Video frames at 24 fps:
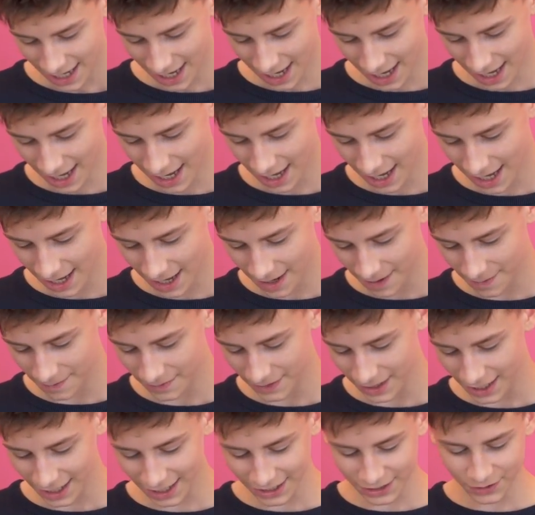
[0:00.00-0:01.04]
The
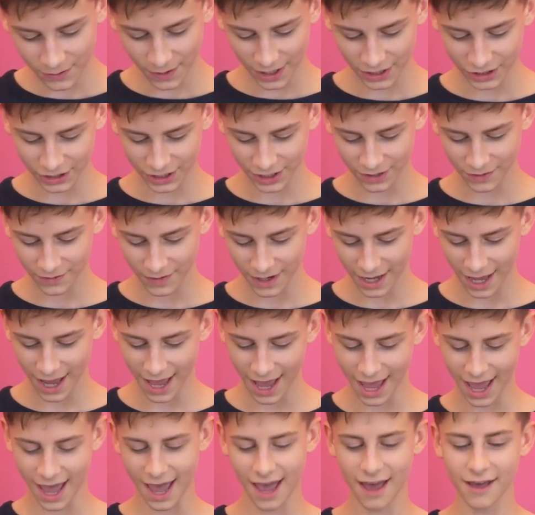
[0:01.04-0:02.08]
next question we
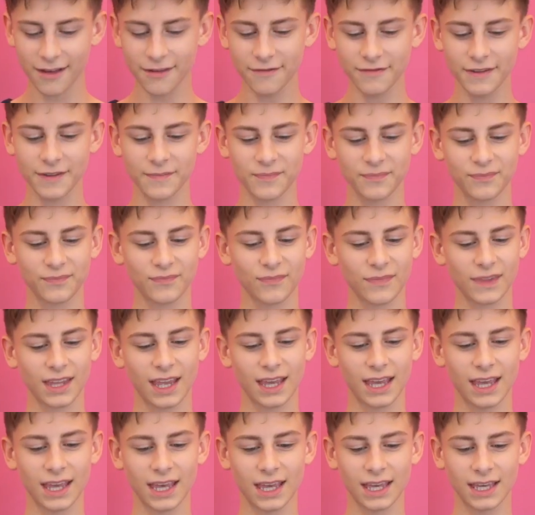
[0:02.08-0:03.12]
have
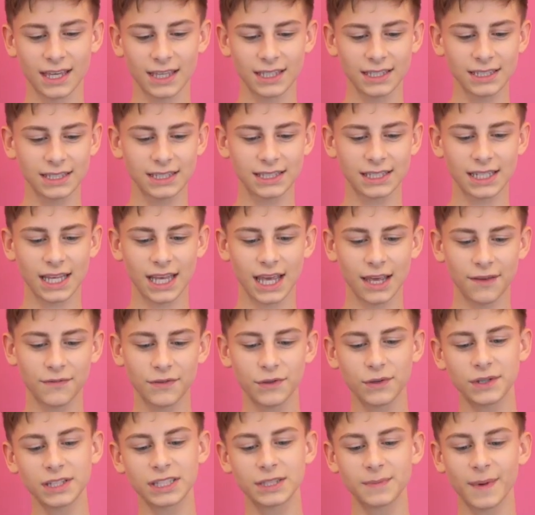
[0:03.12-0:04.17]
is, if
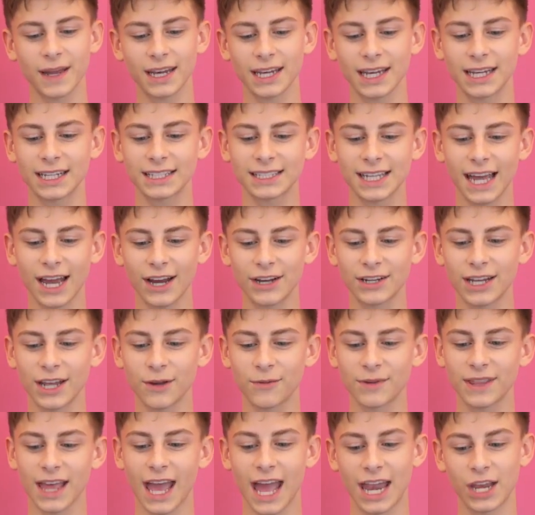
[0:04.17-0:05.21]
you could spend an entire day
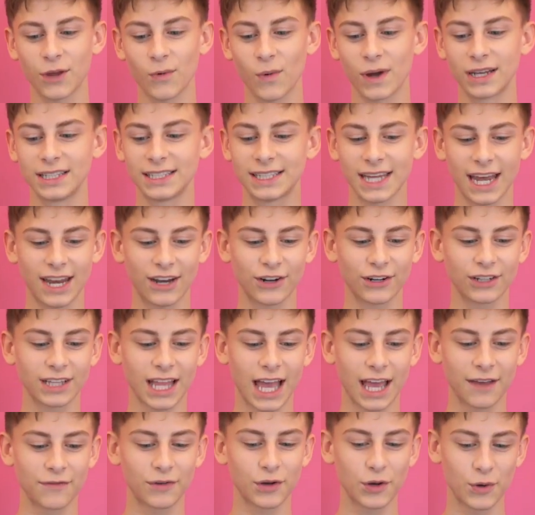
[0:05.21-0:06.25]
with anyone, dead or
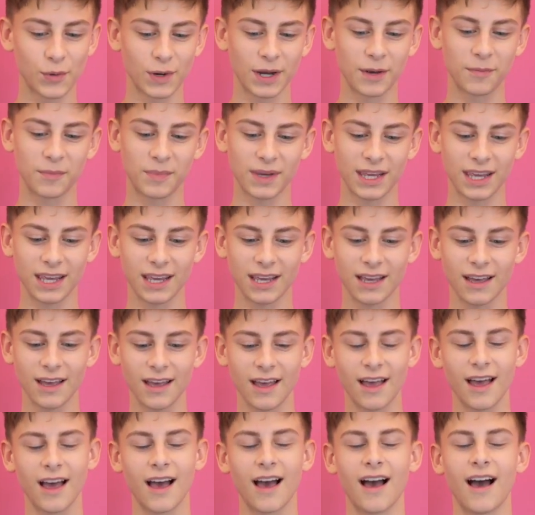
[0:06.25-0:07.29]
alive, who would it be?
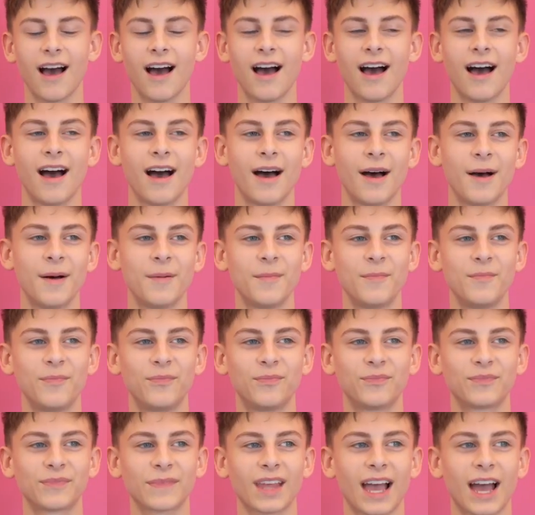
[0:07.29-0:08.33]

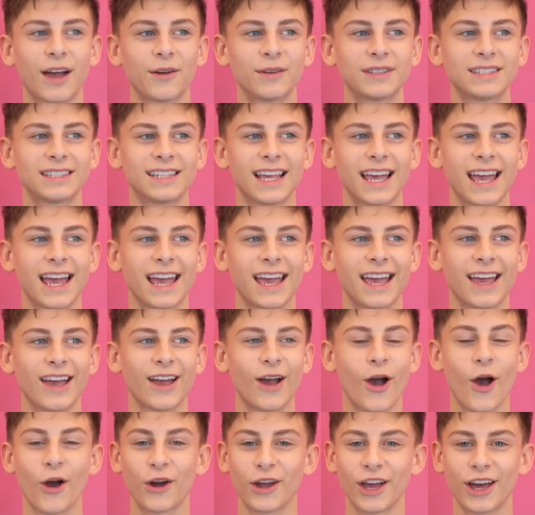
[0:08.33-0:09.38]
I would
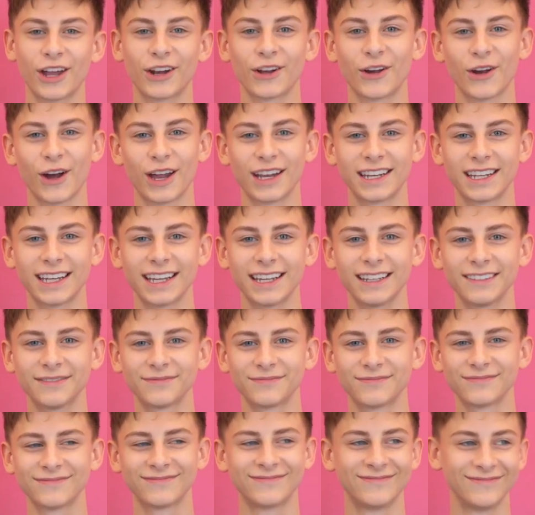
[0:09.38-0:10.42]
say Ariana Grande.
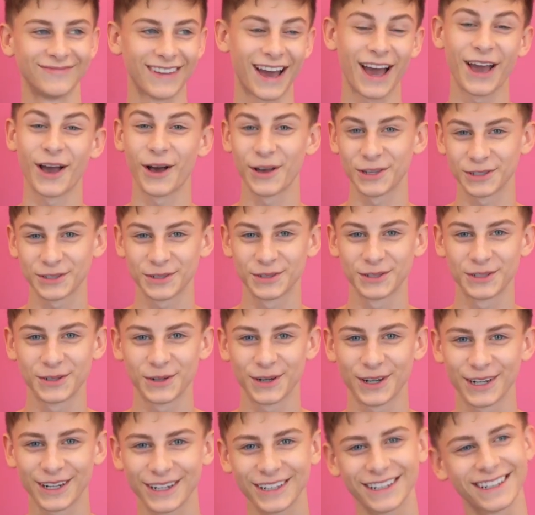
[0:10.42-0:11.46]
I also
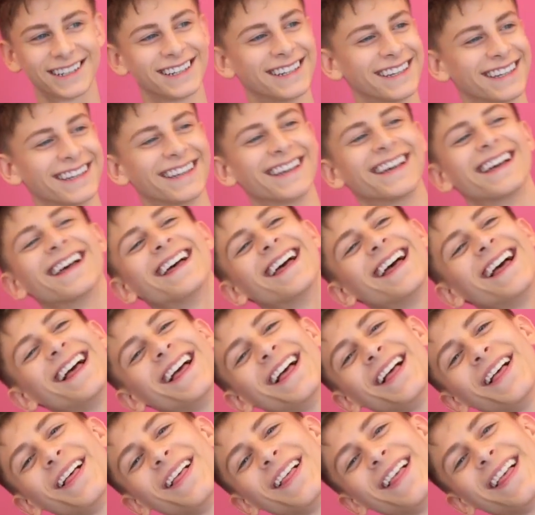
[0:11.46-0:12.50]
adore her.
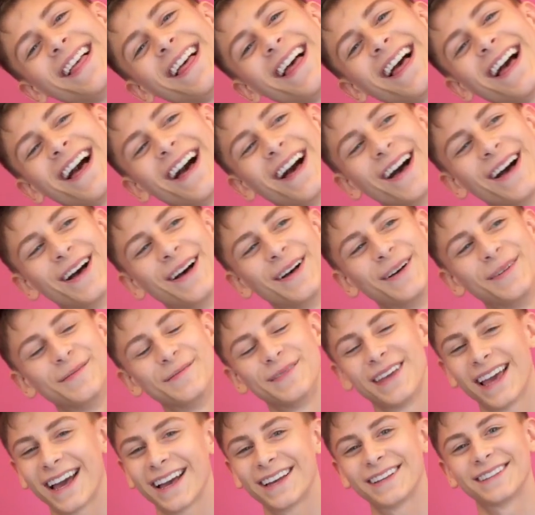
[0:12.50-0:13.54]

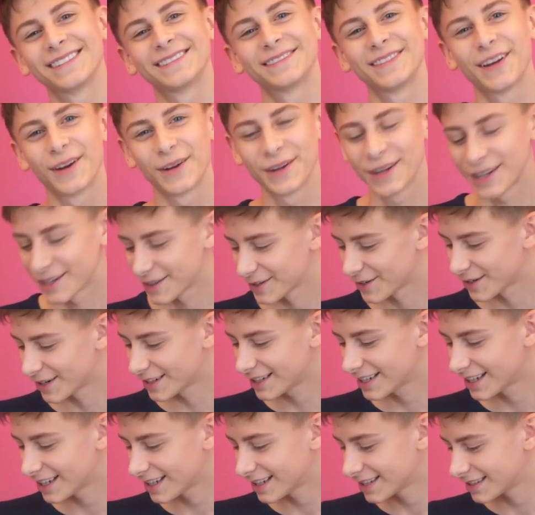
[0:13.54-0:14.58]
Ariana
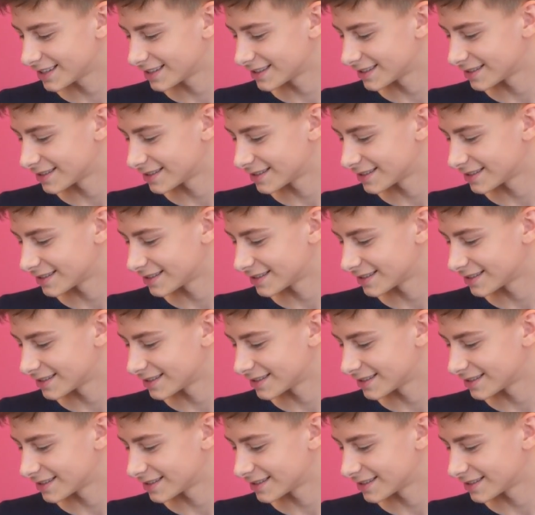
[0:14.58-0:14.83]
Grande.